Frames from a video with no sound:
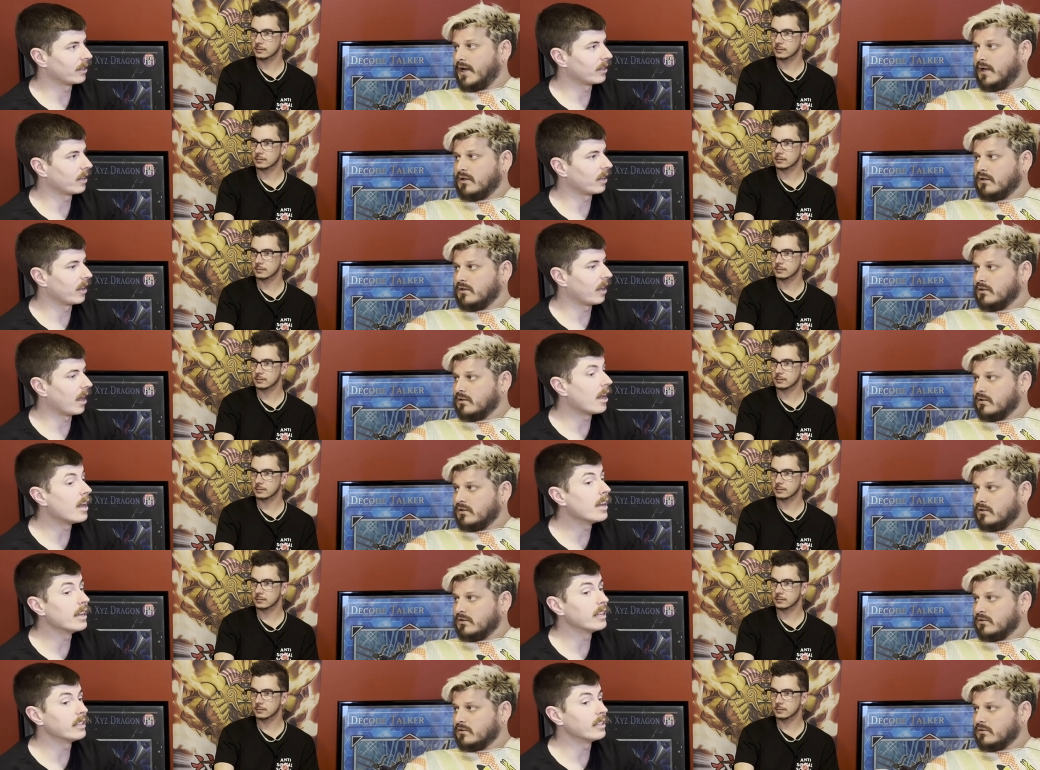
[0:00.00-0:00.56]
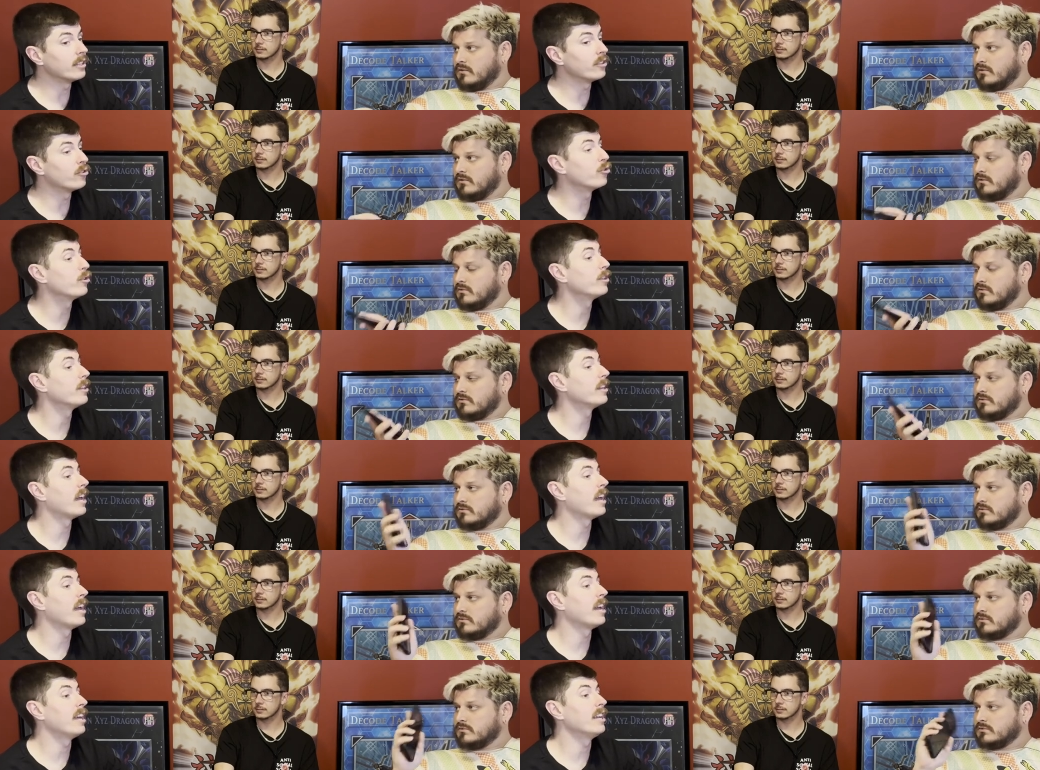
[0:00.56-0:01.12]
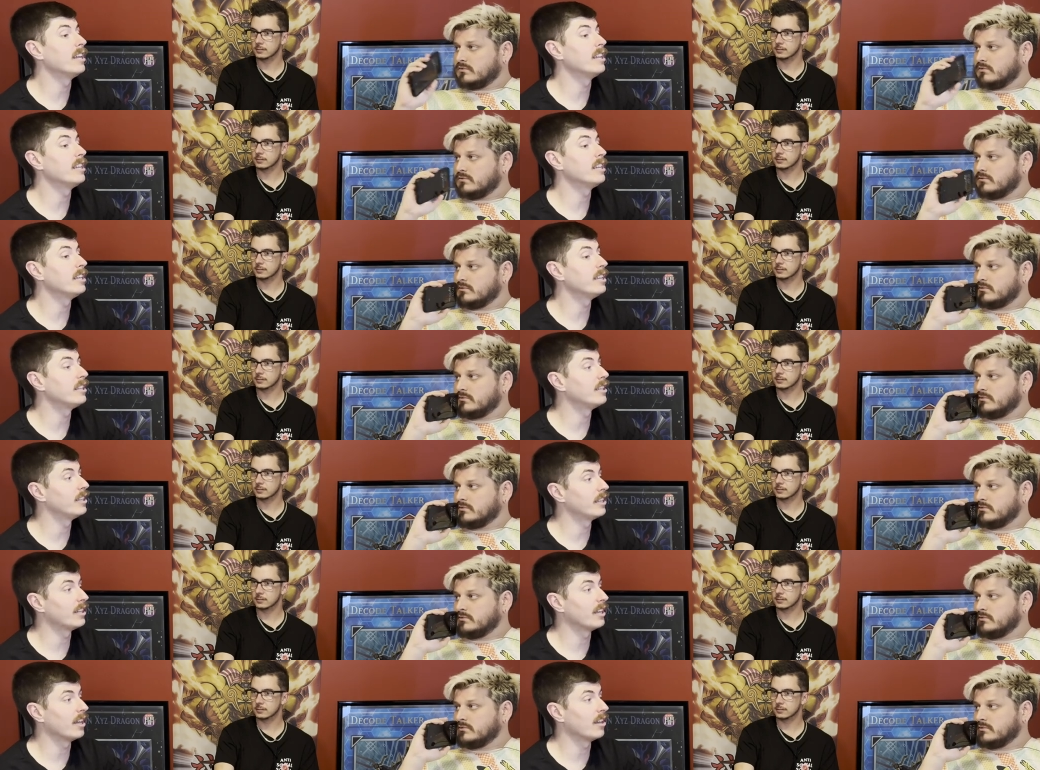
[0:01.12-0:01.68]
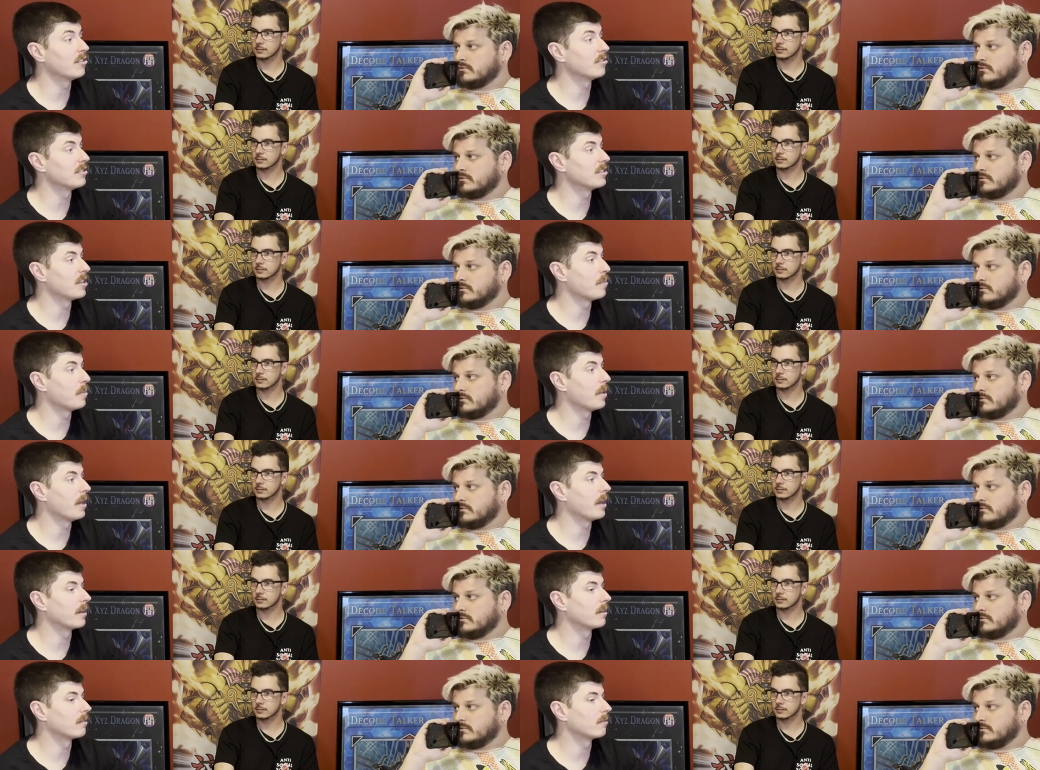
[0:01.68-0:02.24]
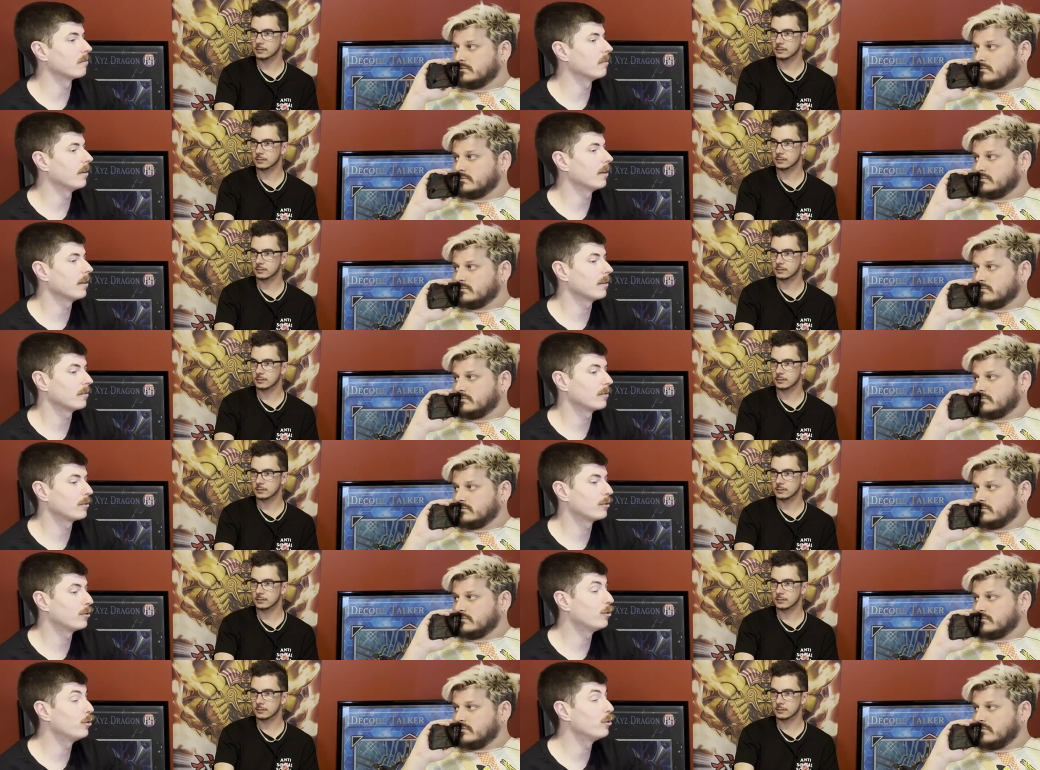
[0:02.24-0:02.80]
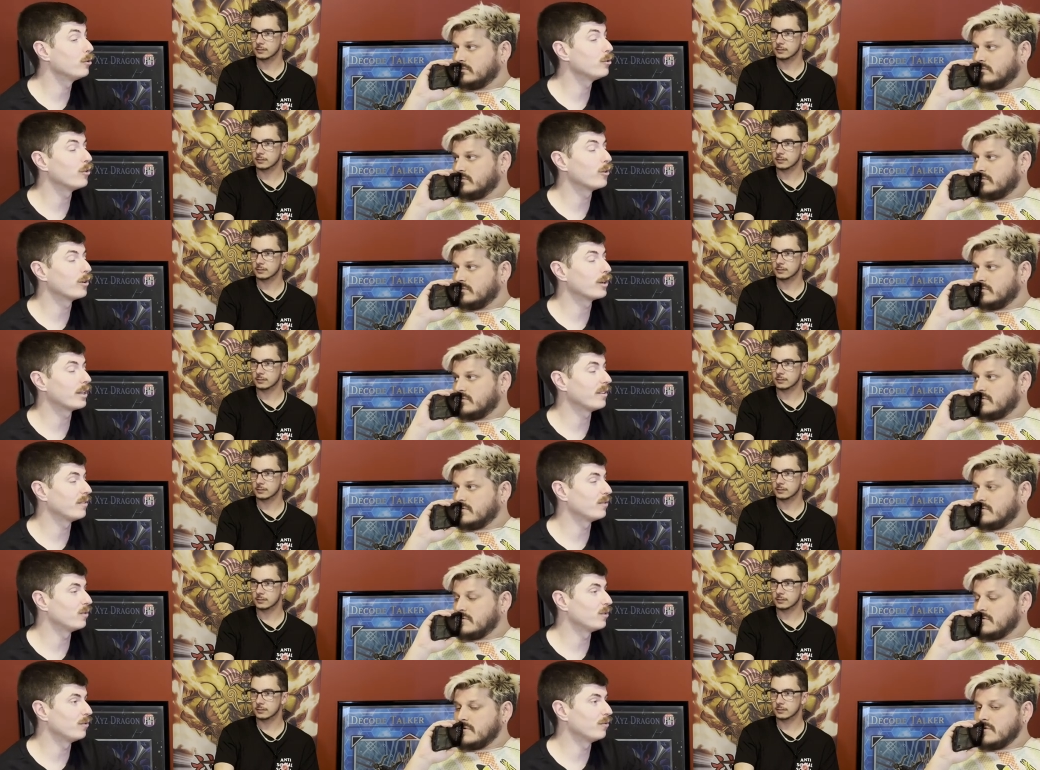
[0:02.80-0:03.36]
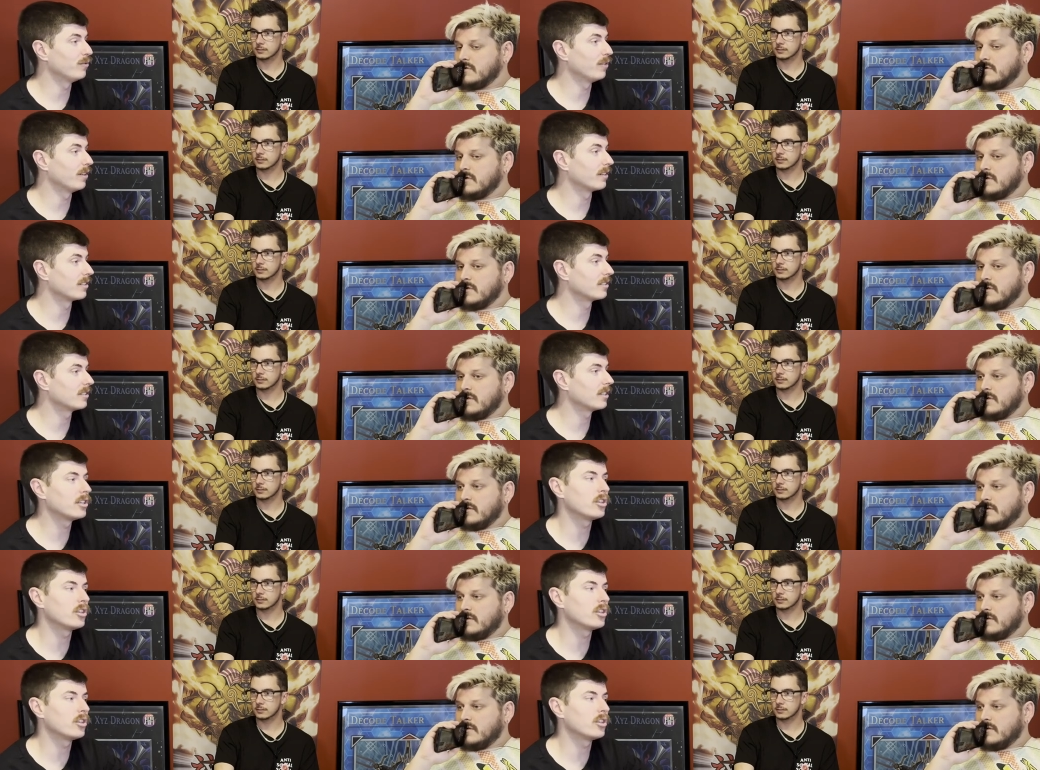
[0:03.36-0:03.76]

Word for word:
Speaker 1: like any, literally anything else, I'm like, could not give two fucks.